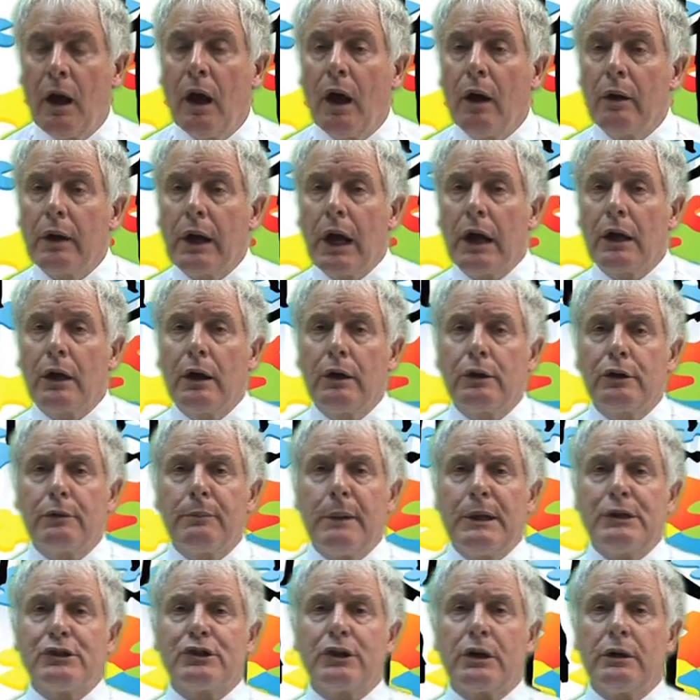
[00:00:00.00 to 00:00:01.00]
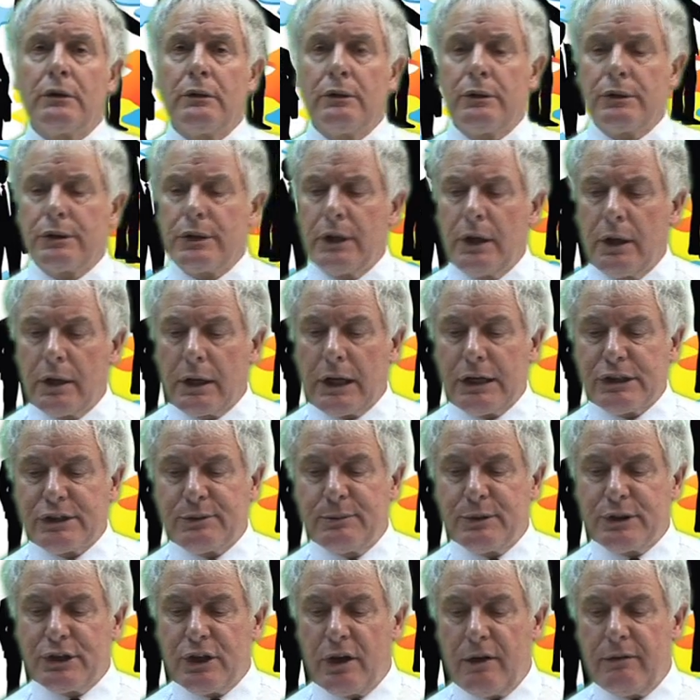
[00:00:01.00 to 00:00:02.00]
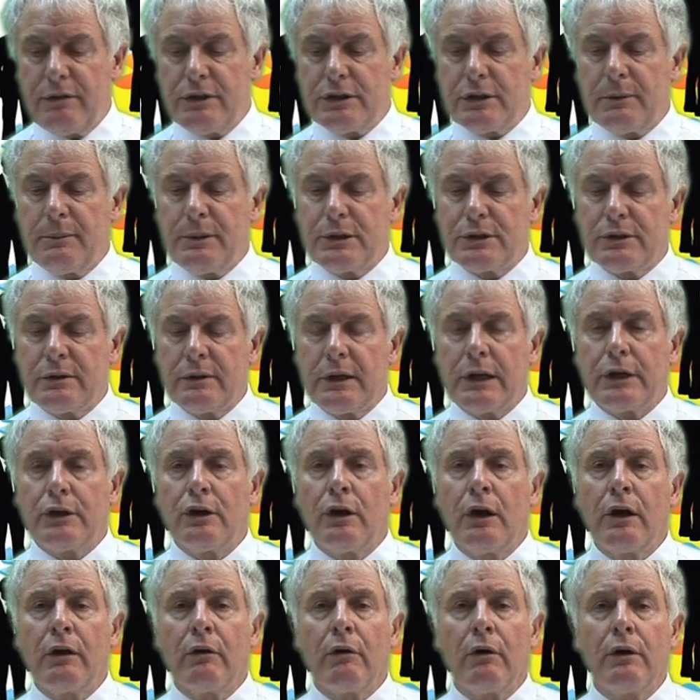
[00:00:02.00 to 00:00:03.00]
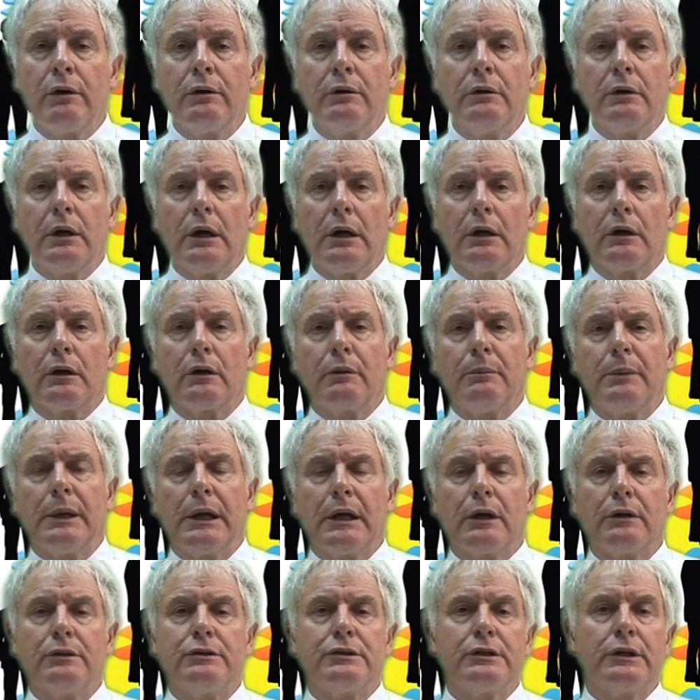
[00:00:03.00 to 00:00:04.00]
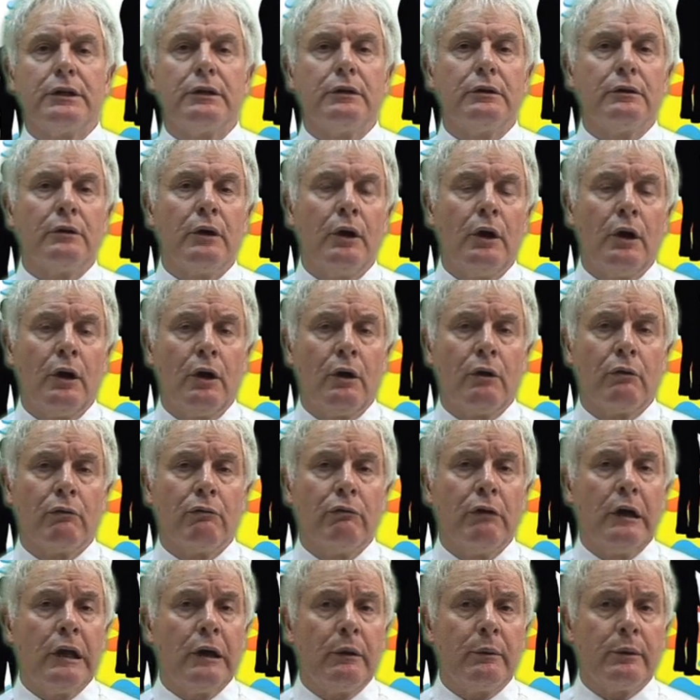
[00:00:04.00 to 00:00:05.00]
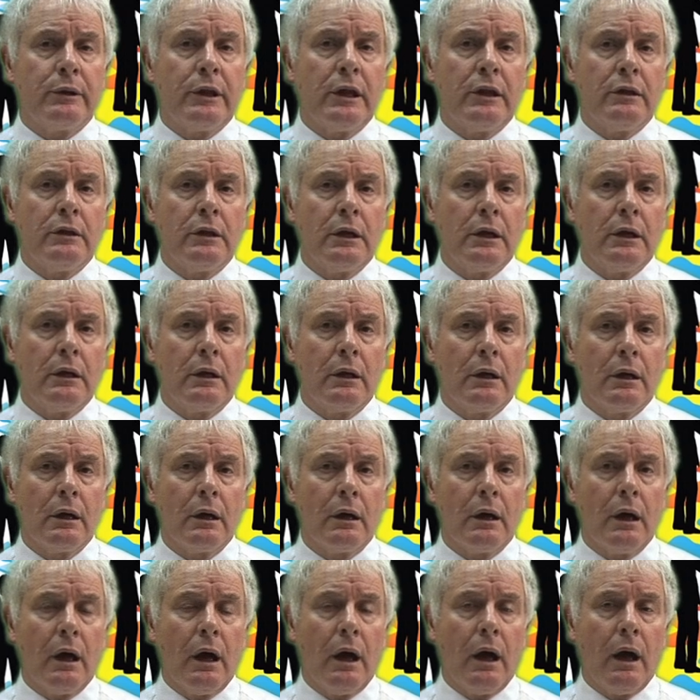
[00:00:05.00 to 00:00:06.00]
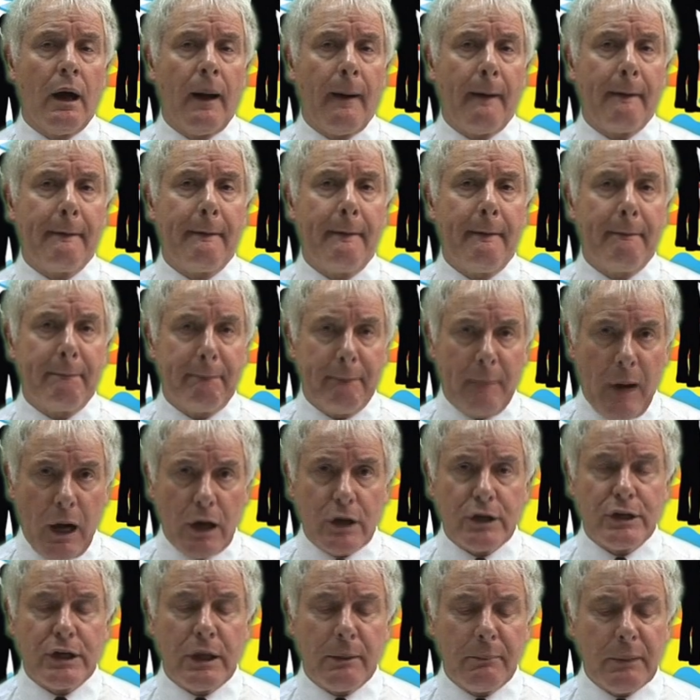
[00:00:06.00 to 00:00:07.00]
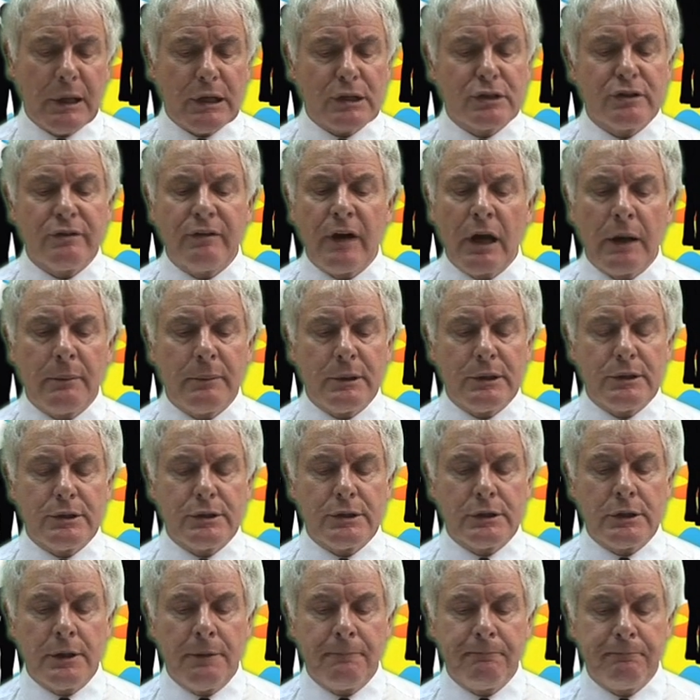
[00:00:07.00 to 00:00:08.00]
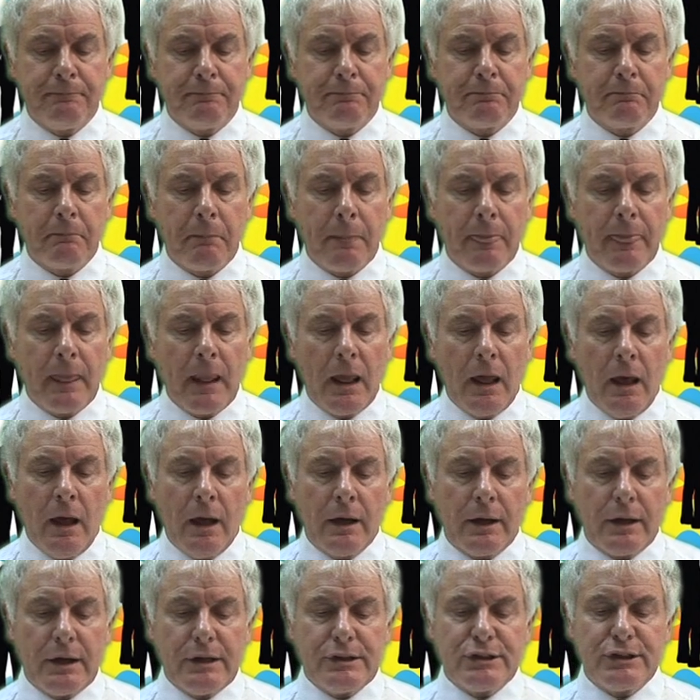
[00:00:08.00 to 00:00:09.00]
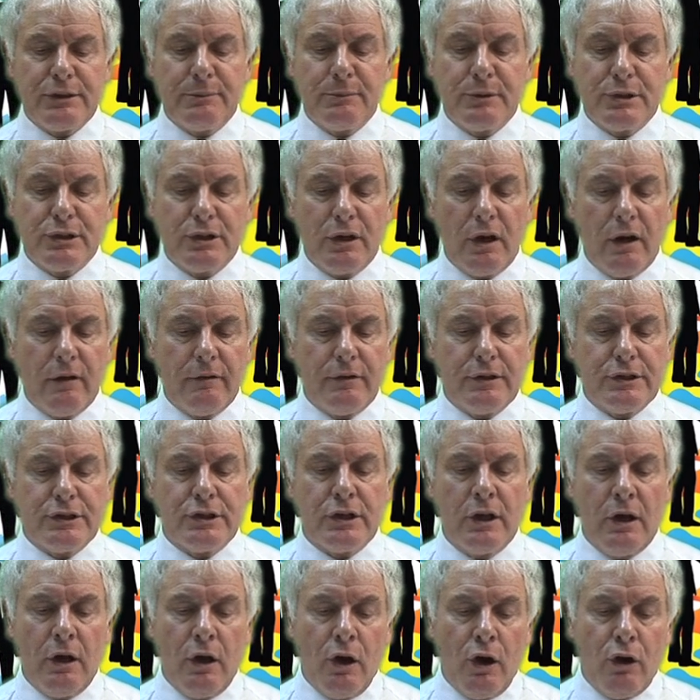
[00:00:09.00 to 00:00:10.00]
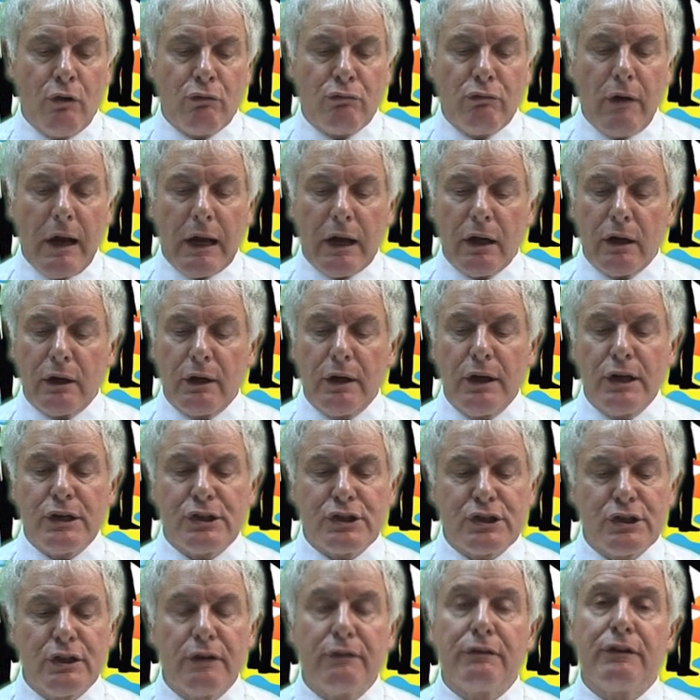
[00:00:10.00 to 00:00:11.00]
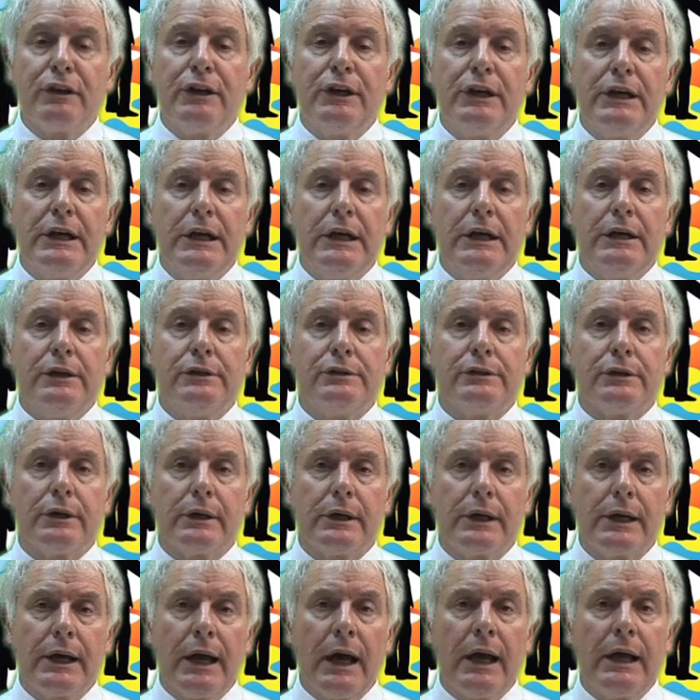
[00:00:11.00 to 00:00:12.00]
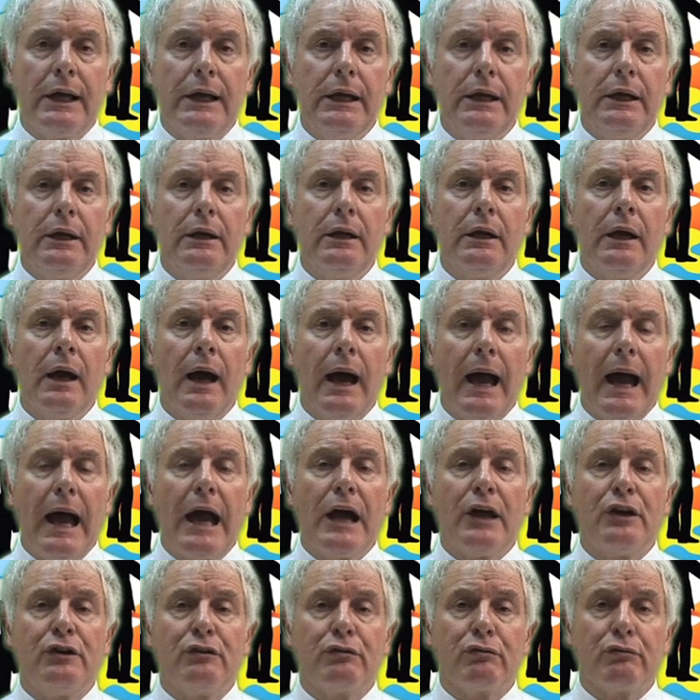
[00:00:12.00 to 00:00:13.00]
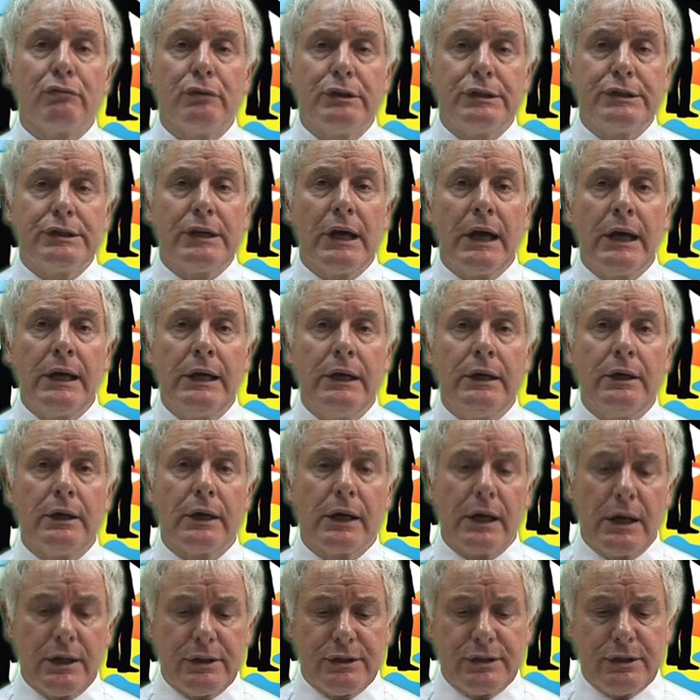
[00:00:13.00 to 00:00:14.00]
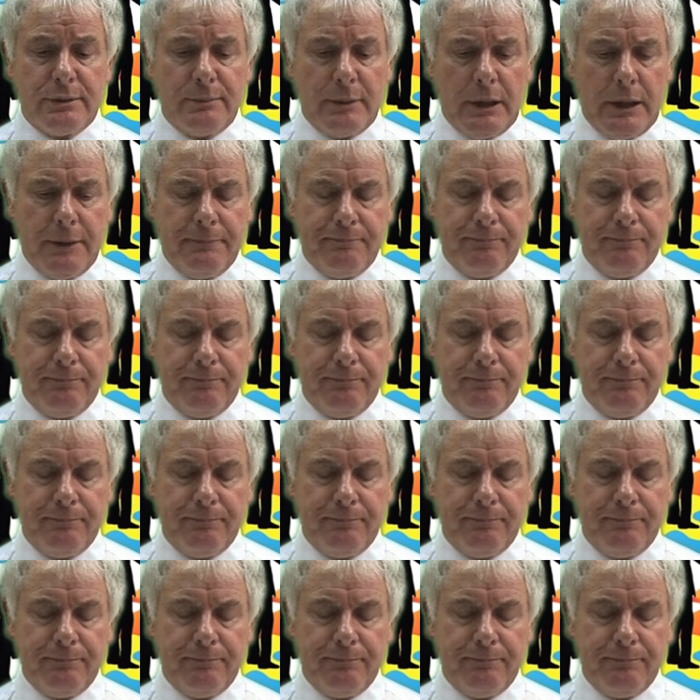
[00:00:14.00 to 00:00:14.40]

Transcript: Okay, I'm going to mention customer service. I mentioned that earlier on. It could be considered really within the marketing mix of elements. Customer service, recognition of the need to gain and retain a customer.